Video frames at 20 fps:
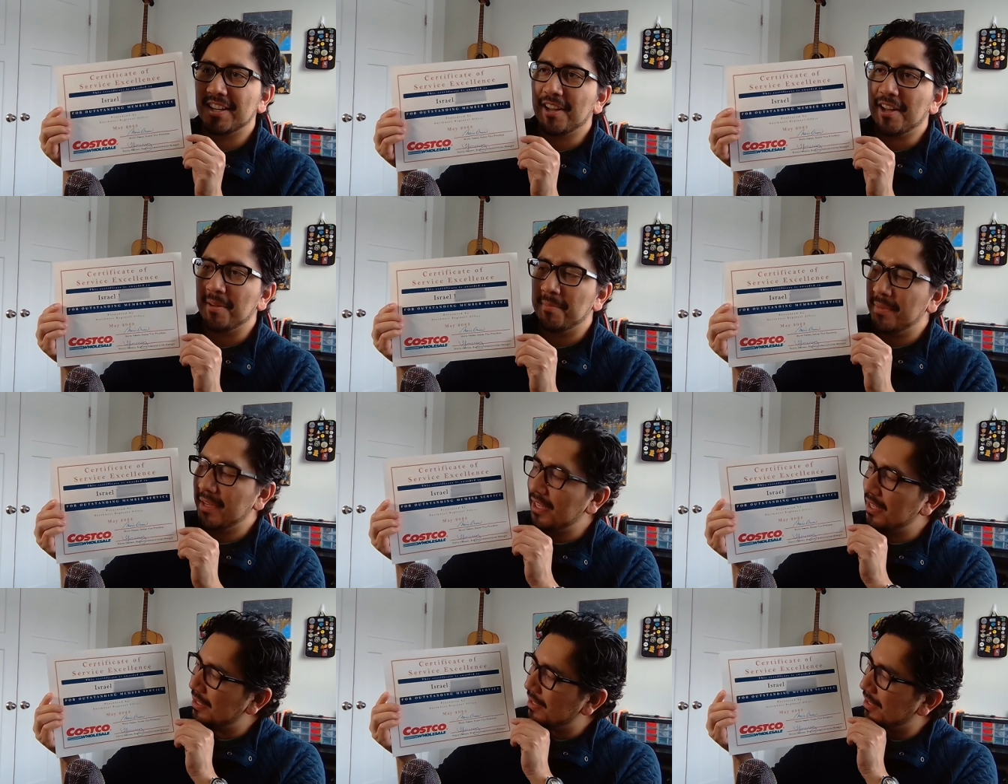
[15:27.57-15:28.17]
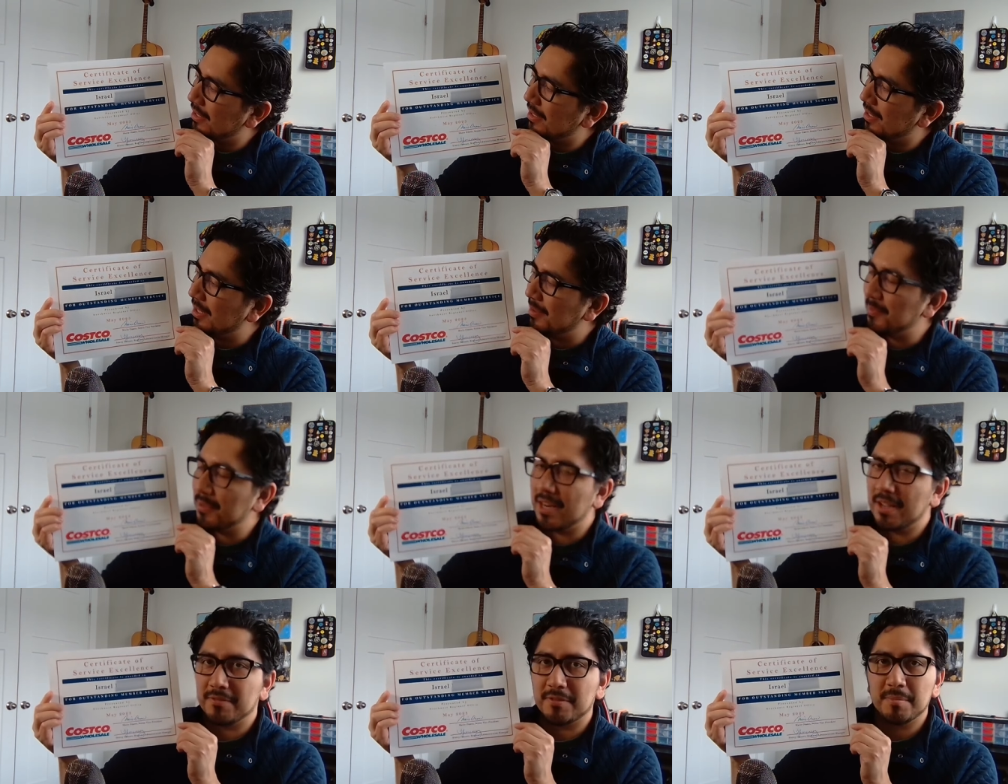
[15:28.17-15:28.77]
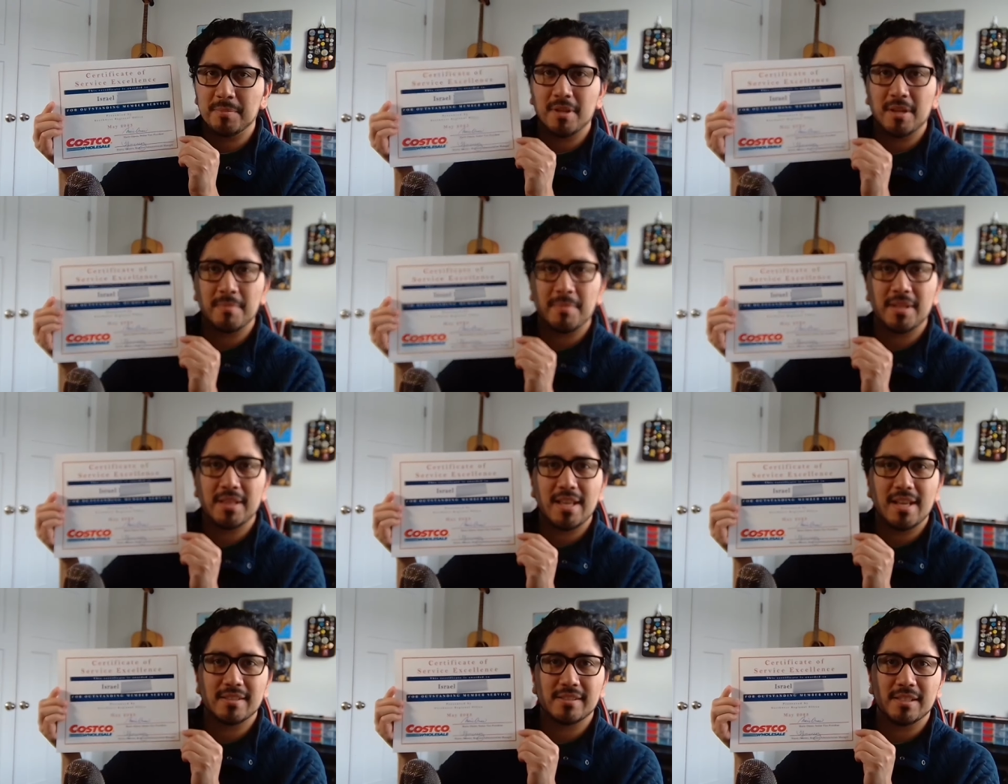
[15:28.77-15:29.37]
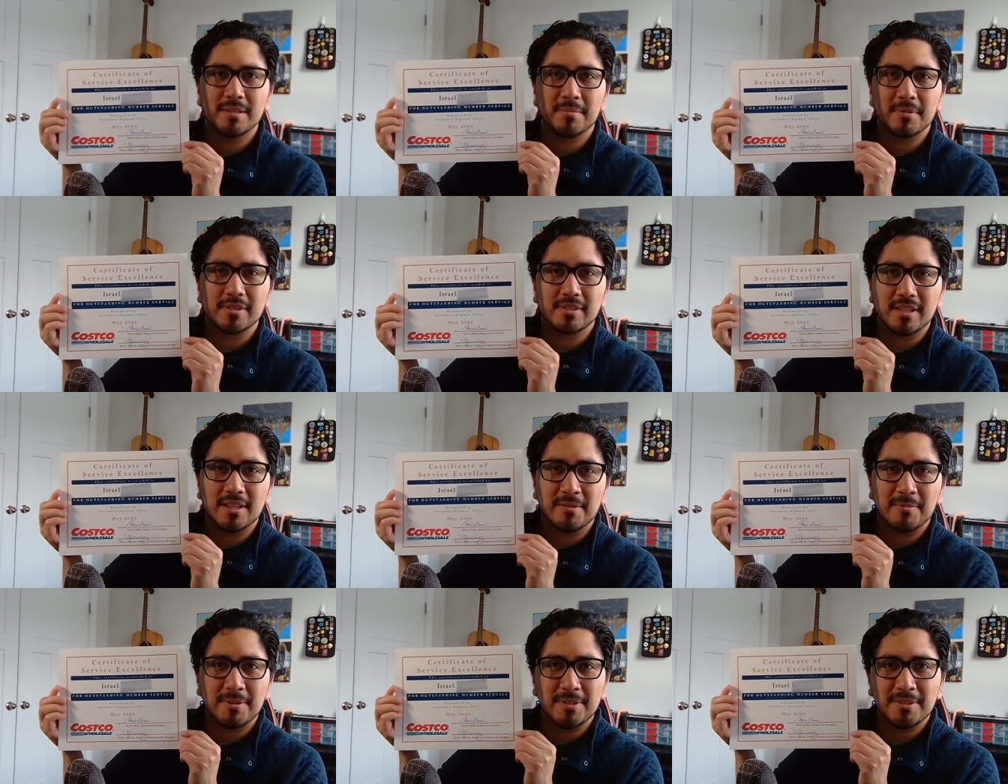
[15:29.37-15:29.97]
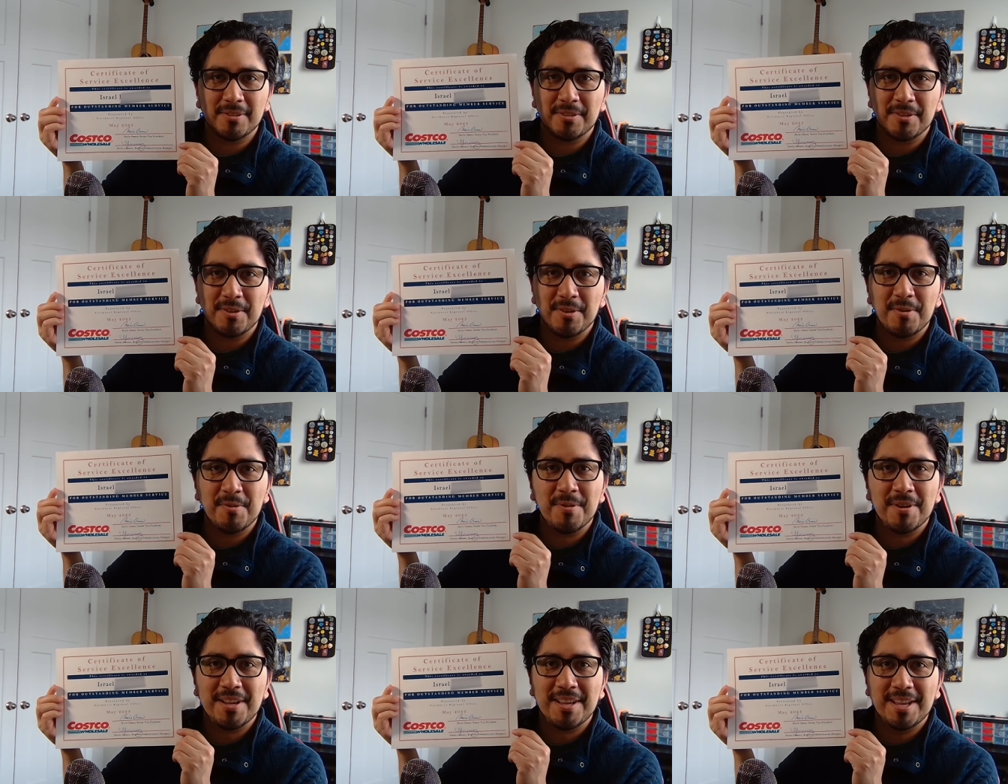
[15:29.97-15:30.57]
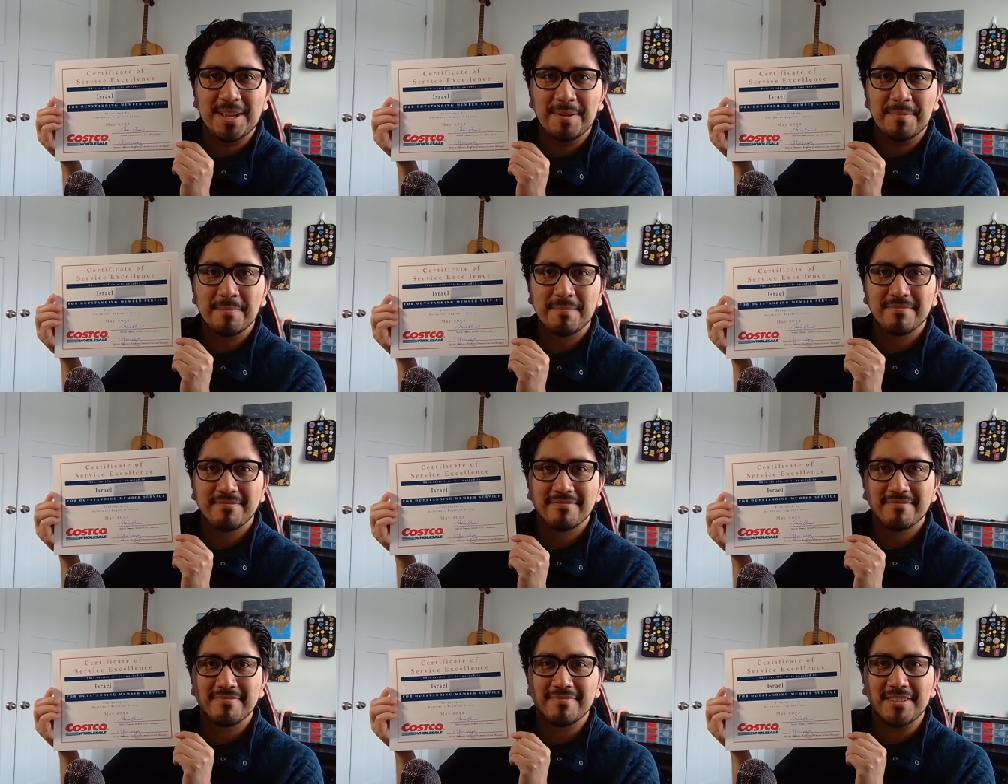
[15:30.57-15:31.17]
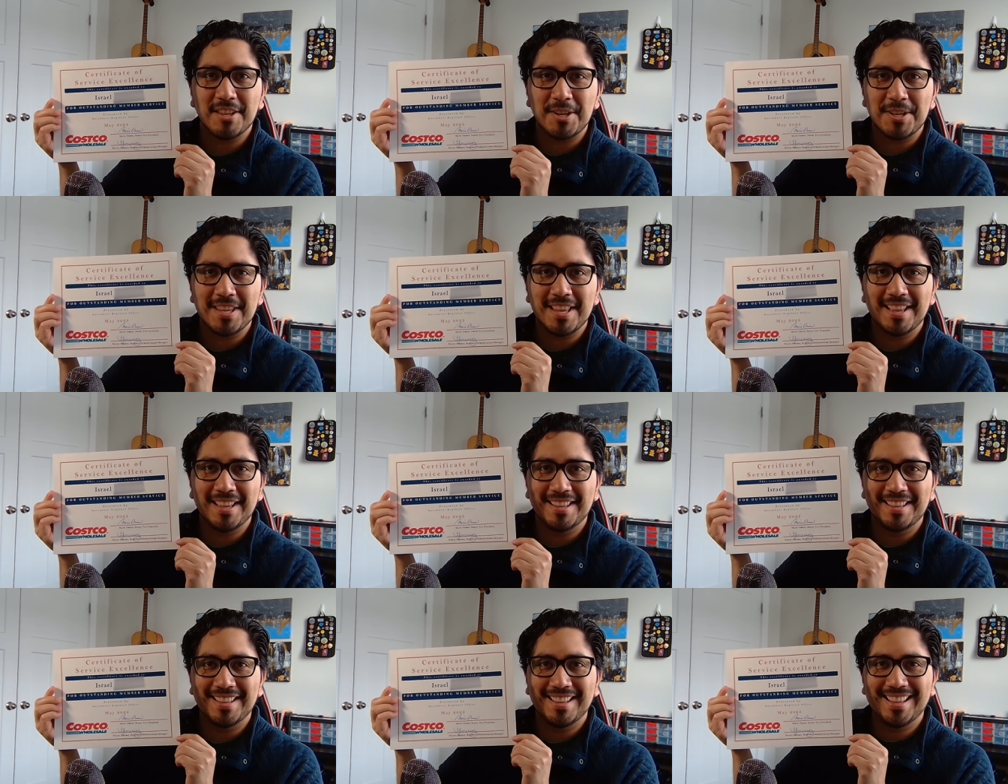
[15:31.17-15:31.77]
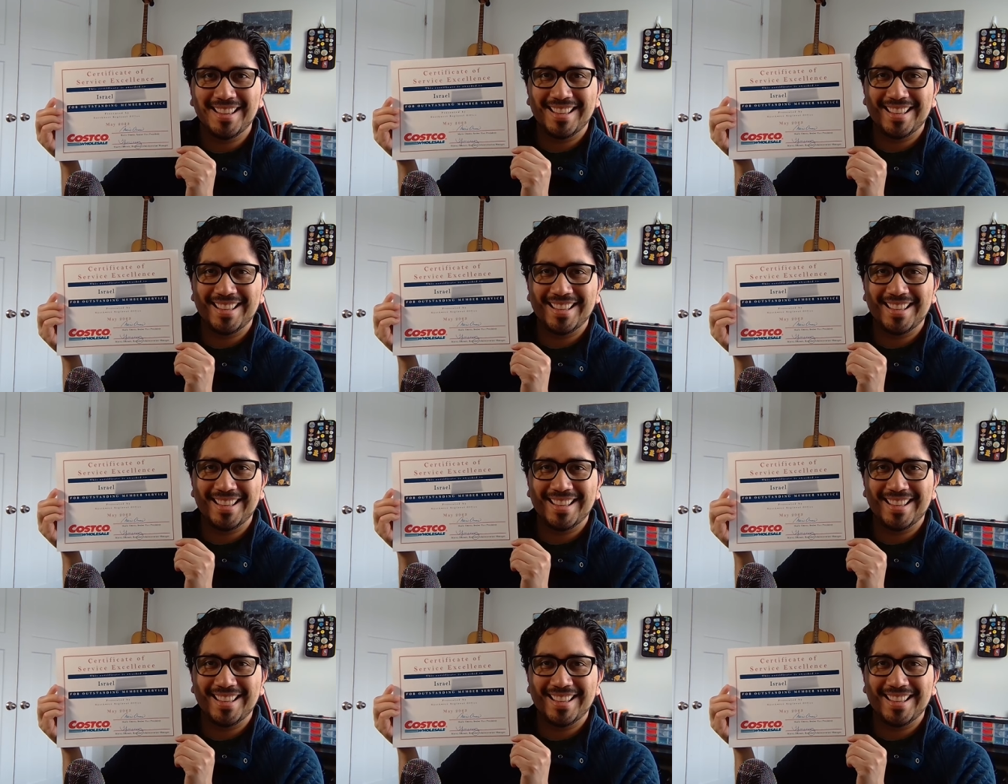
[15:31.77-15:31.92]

Oh man, I'm gonna have to block my last name because I don't want you to know who I am. Not yet.